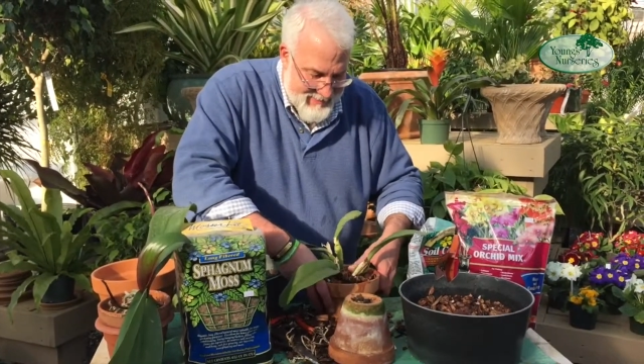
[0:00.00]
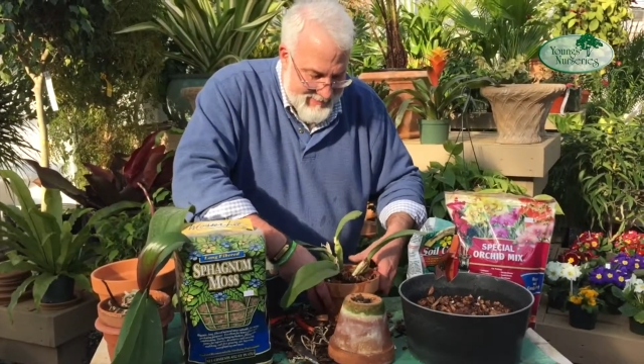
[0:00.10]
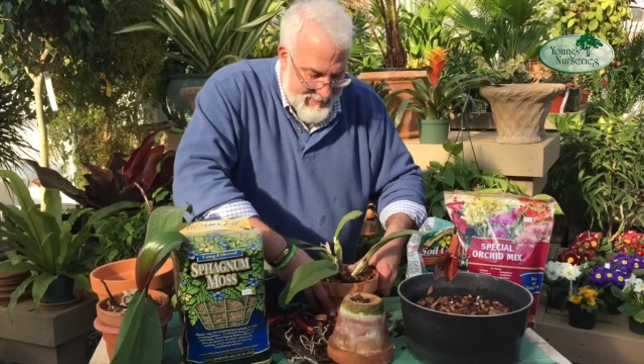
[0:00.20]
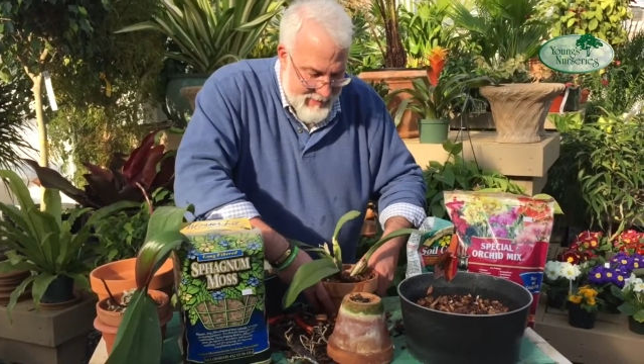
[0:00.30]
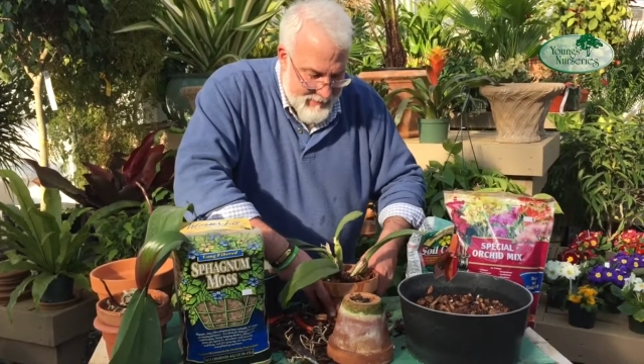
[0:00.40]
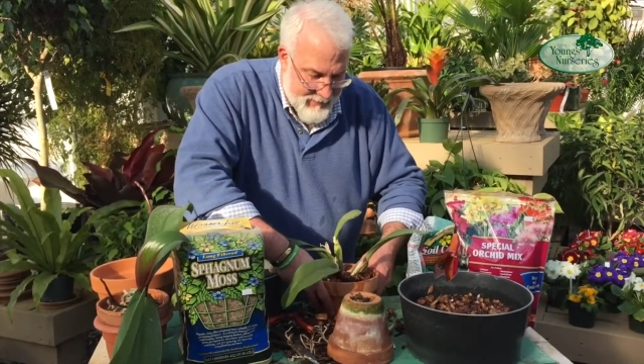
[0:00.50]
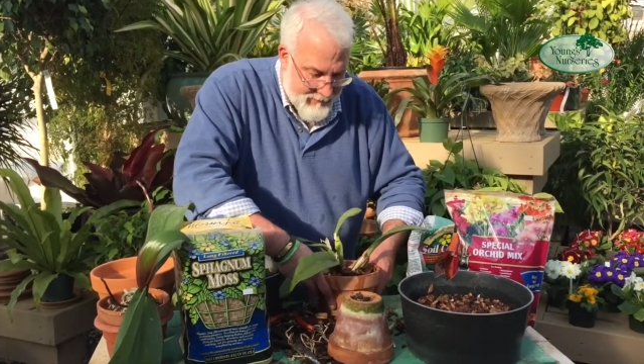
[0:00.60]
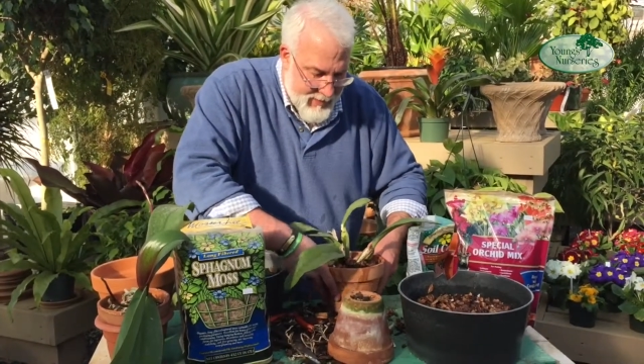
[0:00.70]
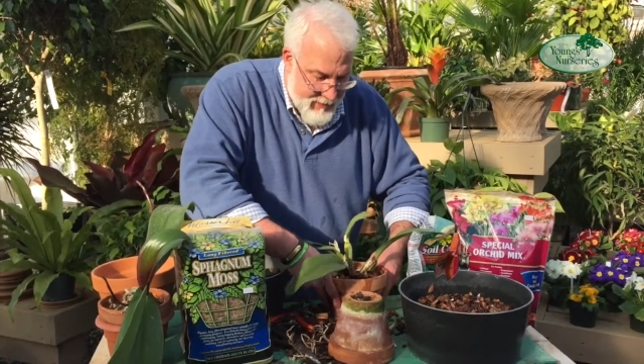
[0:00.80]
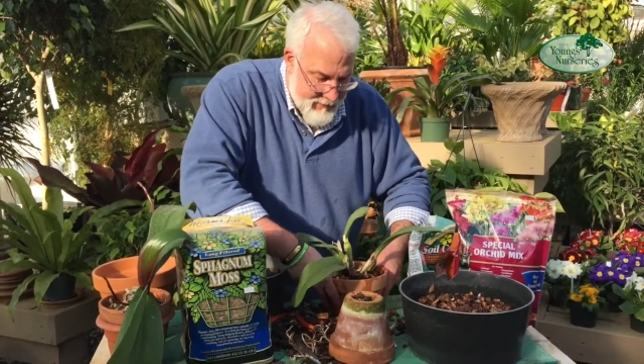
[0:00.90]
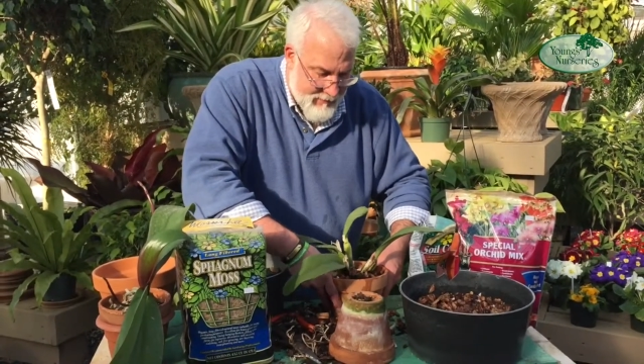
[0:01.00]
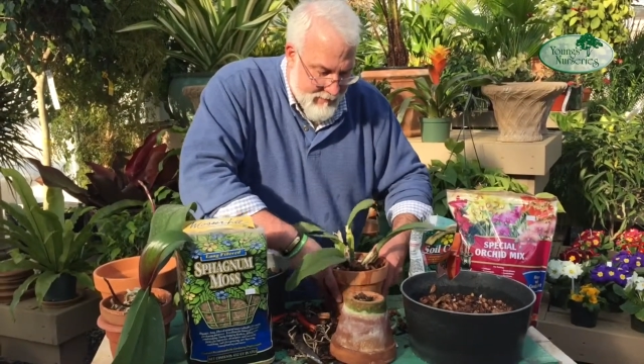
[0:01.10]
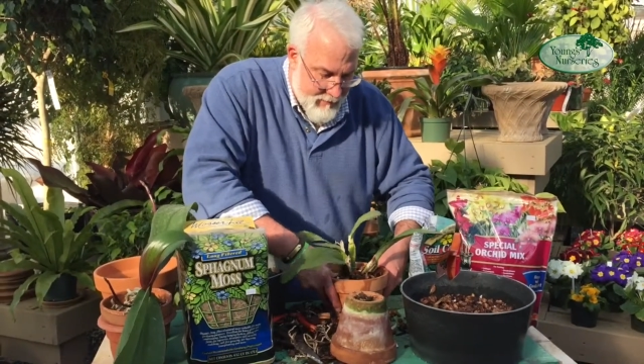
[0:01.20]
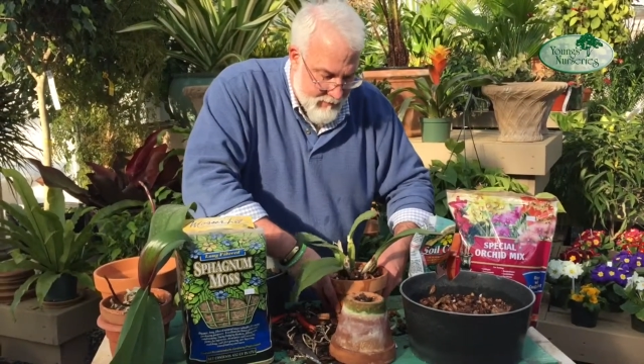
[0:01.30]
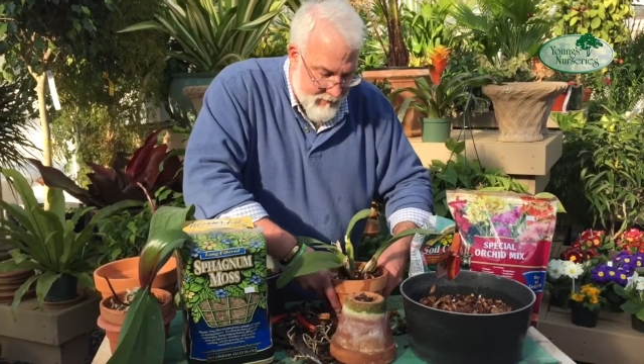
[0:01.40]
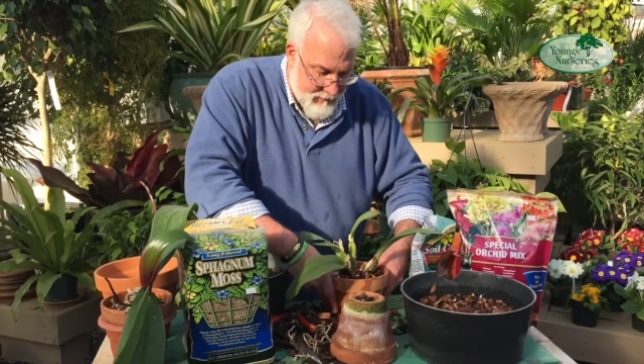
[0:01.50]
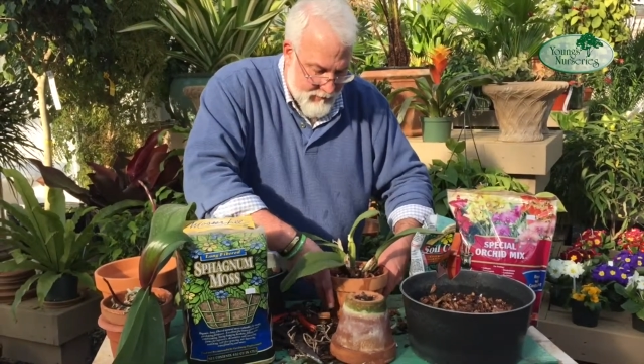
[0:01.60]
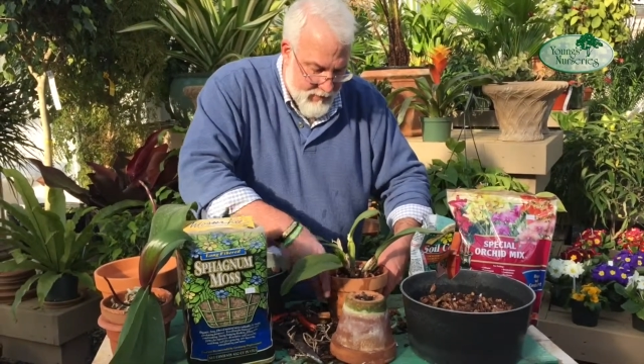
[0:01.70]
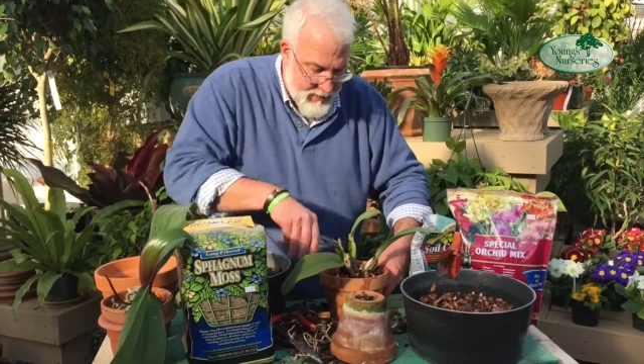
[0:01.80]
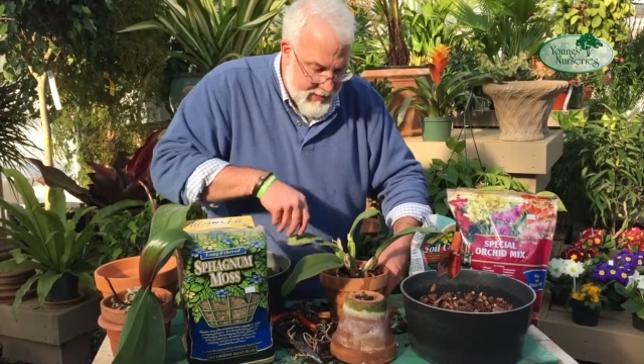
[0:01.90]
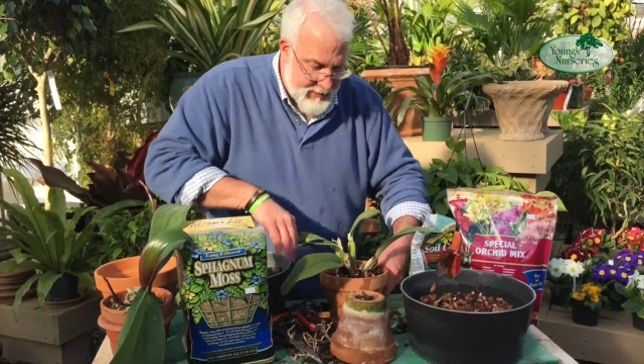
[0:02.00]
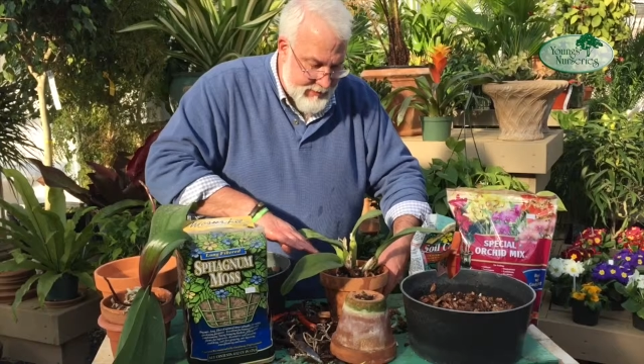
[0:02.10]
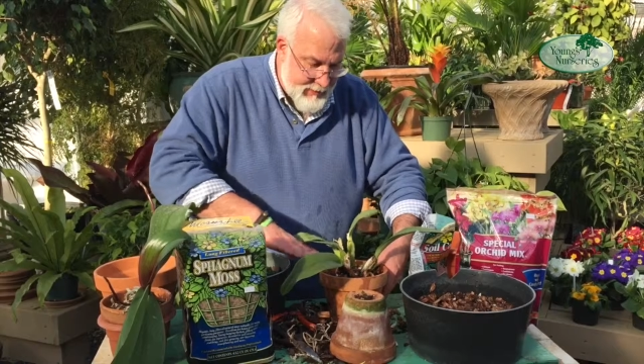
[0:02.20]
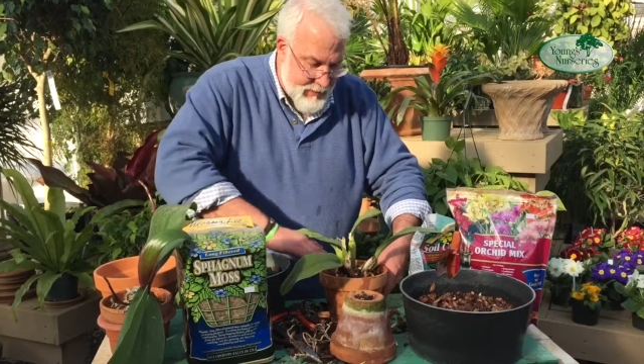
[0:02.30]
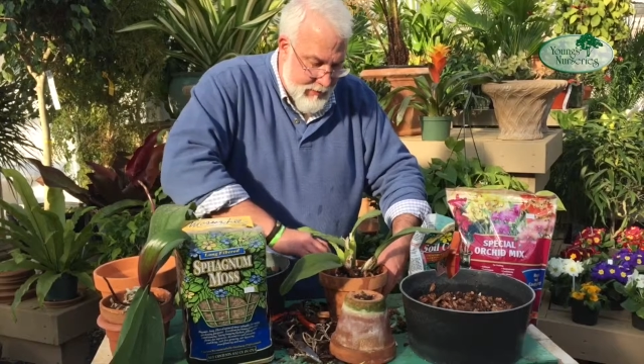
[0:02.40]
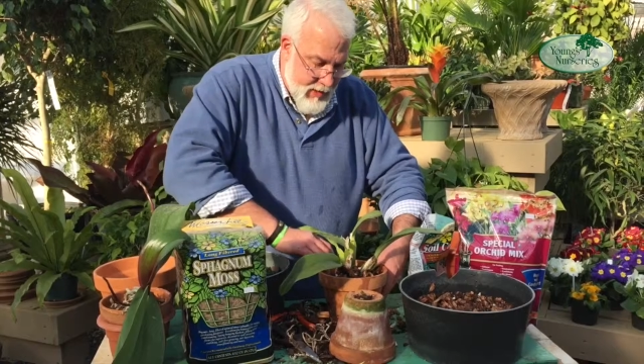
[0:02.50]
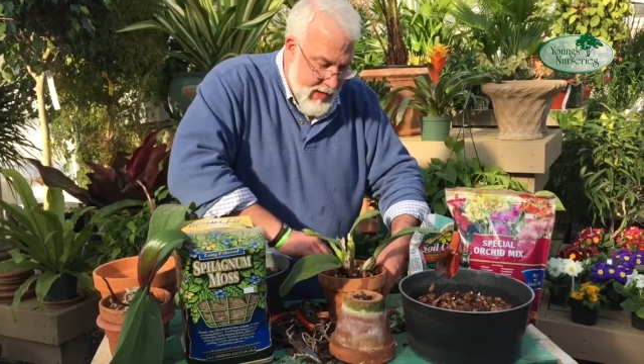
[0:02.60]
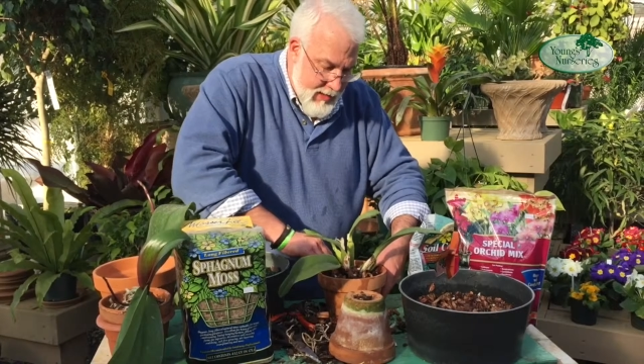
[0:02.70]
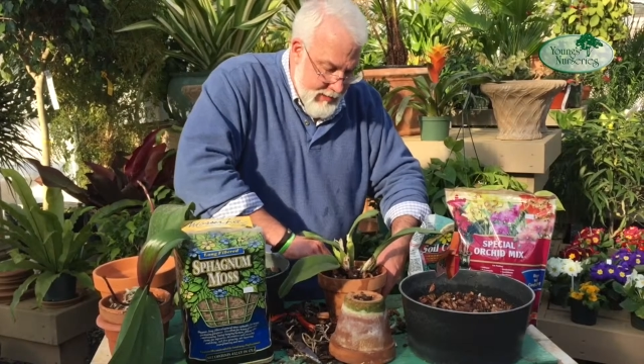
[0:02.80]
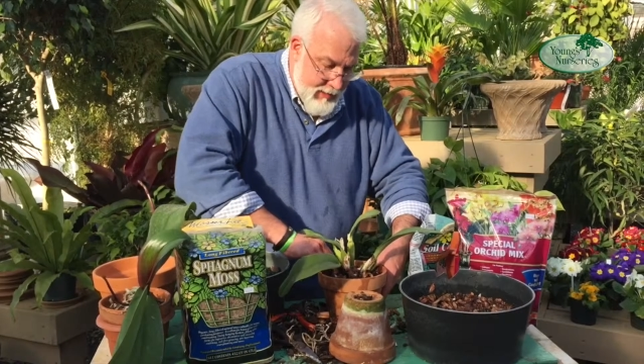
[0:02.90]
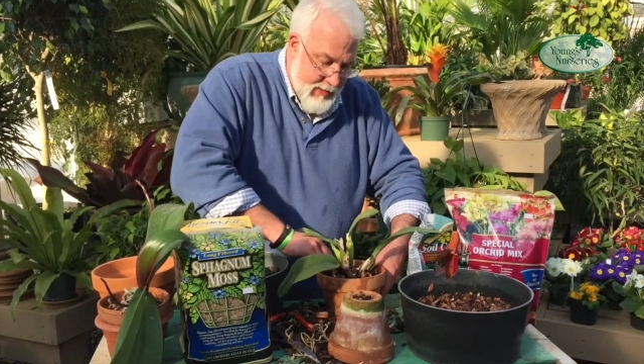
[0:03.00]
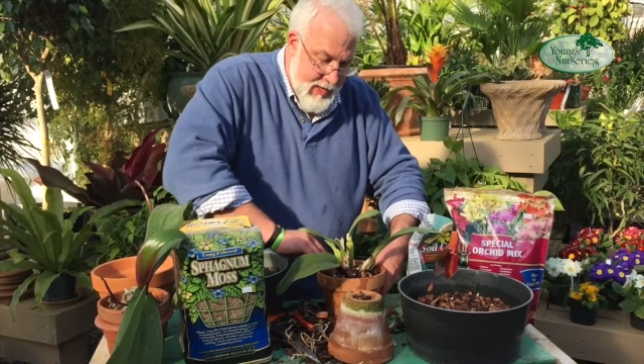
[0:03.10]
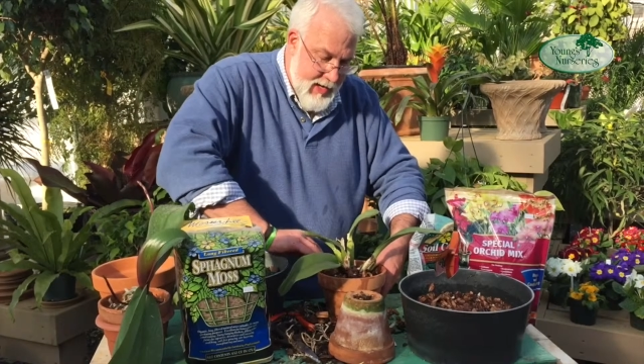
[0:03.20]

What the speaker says: So you've got to firm it nicely in the pot